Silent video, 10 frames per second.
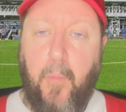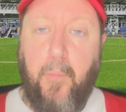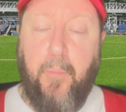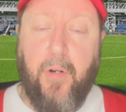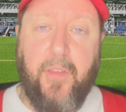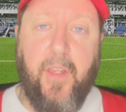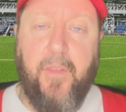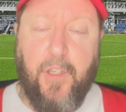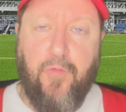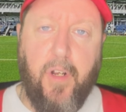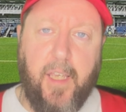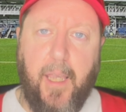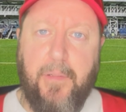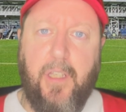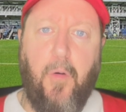But I think this run of
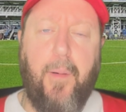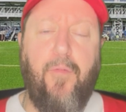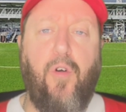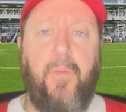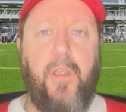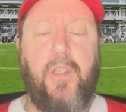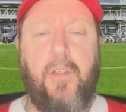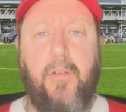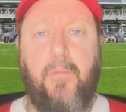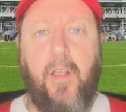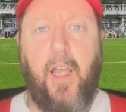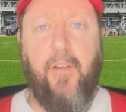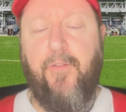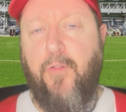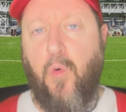games now, where we've got this kind of
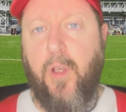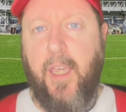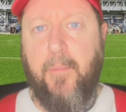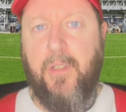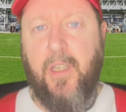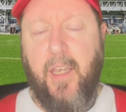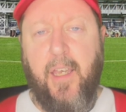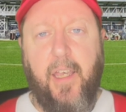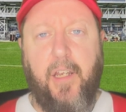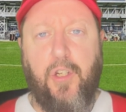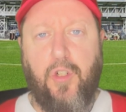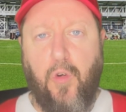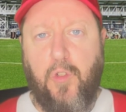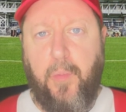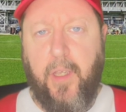4 games in a
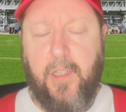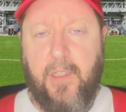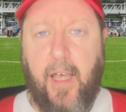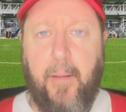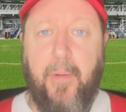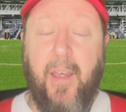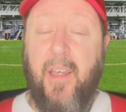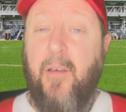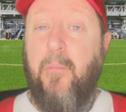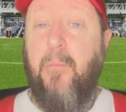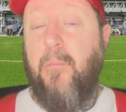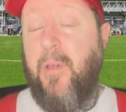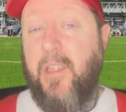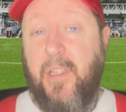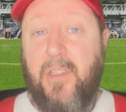short space of time,
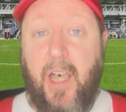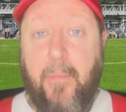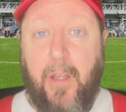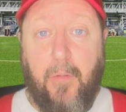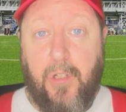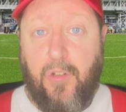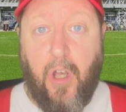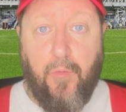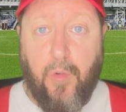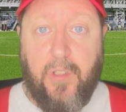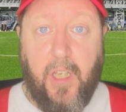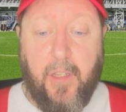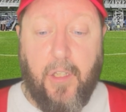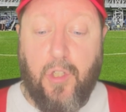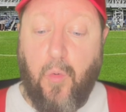is it time now to start rotating
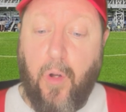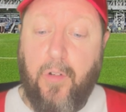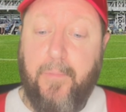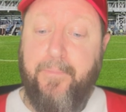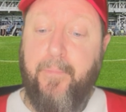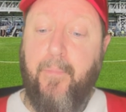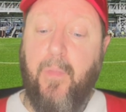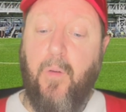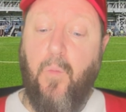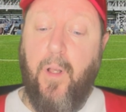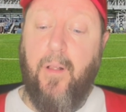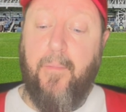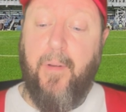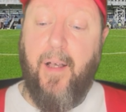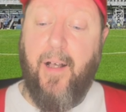the squad? Well,
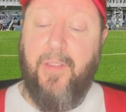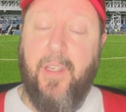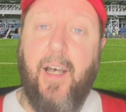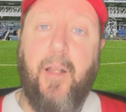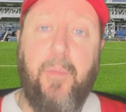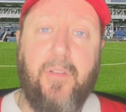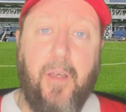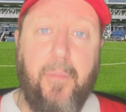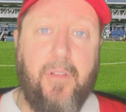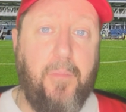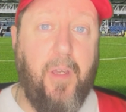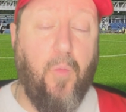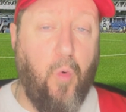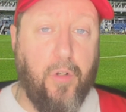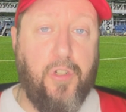I think I'd be tempted to make
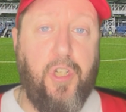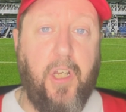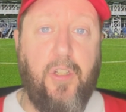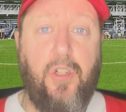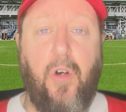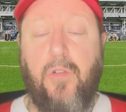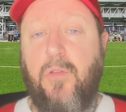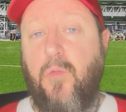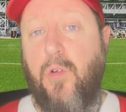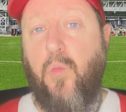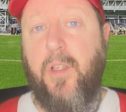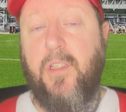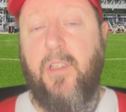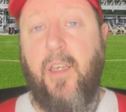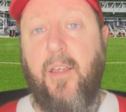one change on
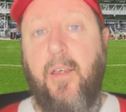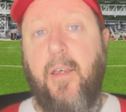Wednesday.